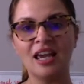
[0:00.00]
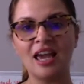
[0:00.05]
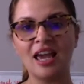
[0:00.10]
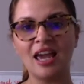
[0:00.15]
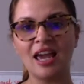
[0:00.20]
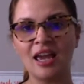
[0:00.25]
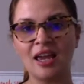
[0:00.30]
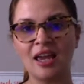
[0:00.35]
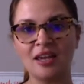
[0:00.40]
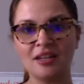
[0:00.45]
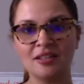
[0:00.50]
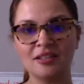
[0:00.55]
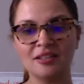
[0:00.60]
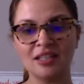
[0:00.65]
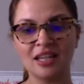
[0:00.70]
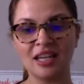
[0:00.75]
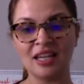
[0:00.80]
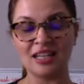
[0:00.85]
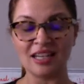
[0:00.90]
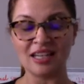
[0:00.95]

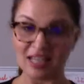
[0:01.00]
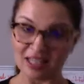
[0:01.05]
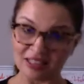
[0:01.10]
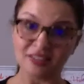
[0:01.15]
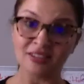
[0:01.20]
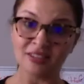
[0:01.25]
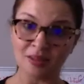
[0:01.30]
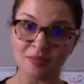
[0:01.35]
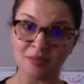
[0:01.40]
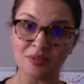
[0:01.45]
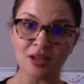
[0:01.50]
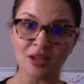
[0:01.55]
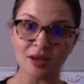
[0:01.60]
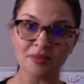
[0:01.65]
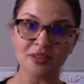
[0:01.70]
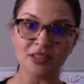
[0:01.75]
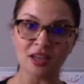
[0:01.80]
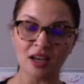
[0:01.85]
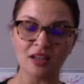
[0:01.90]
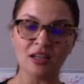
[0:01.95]
And it is
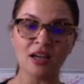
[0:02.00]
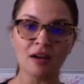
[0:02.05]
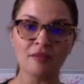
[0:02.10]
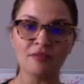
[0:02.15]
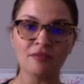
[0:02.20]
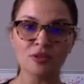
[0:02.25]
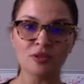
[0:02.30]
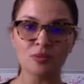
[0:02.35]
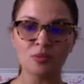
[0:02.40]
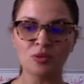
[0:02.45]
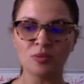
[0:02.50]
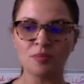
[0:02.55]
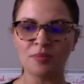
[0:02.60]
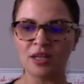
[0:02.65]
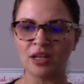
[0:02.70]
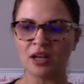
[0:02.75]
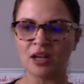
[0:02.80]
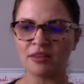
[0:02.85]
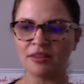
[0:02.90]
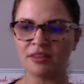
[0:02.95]
sometimes uncomfortable,
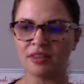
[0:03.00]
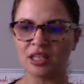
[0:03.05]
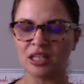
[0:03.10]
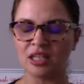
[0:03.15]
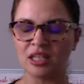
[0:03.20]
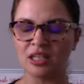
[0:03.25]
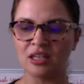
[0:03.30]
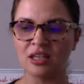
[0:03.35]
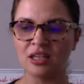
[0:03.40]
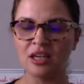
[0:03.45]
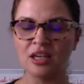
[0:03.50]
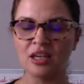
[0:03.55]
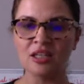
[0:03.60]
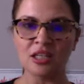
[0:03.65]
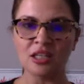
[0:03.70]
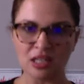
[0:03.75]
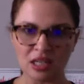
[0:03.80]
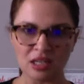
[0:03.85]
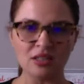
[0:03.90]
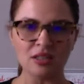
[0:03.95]
but I think
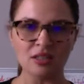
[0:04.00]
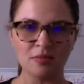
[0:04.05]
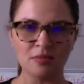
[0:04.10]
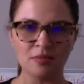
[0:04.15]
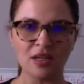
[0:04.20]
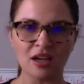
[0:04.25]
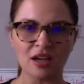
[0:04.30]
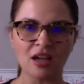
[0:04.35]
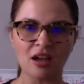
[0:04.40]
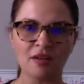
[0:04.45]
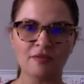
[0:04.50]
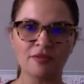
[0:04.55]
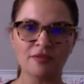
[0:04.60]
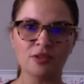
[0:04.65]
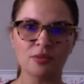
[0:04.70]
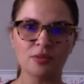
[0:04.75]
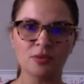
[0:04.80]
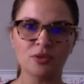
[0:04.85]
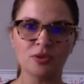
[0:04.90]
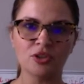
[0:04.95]
you need to be
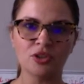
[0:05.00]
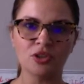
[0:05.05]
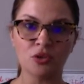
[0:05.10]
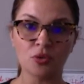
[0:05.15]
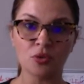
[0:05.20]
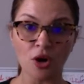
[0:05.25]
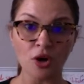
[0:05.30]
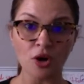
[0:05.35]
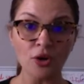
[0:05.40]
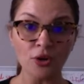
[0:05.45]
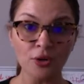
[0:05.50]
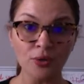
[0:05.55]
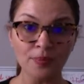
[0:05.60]
uncomfortable to grow.